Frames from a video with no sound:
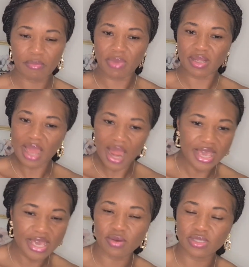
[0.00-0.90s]
But the
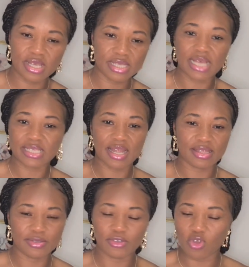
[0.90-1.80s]
IELTS has
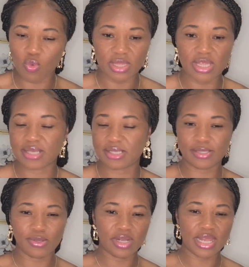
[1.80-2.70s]
nothing to do with nursing,
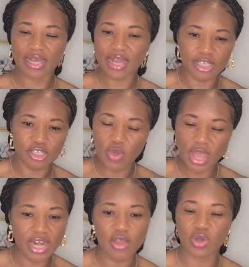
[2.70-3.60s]
so they can ask you
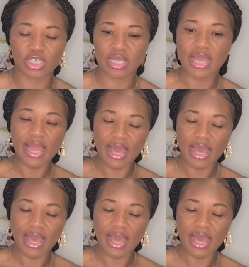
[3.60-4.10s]
any question,